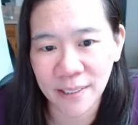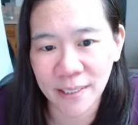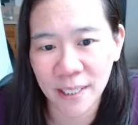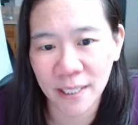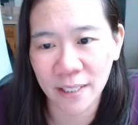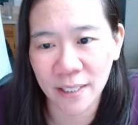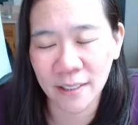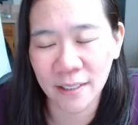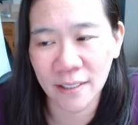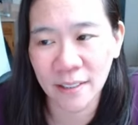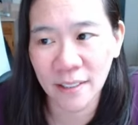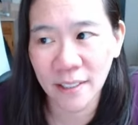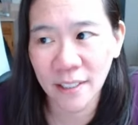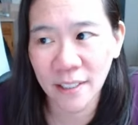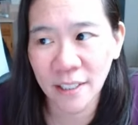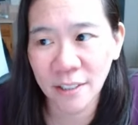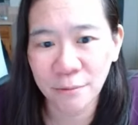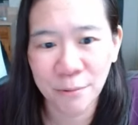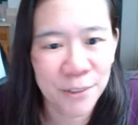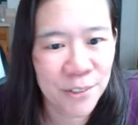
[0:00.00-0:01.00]
that
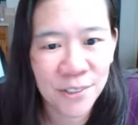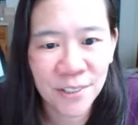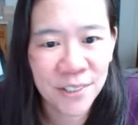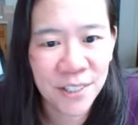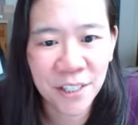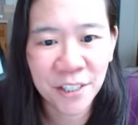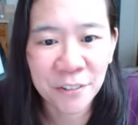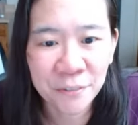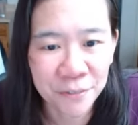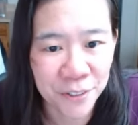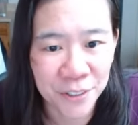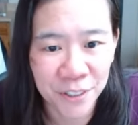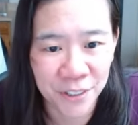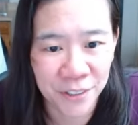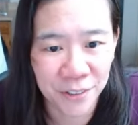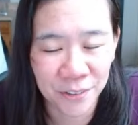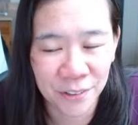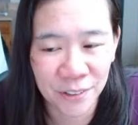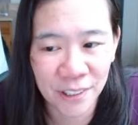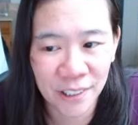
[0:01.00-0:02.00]
we're just here for
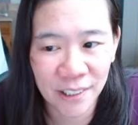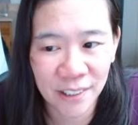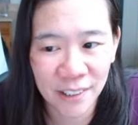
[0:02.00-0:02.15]
you.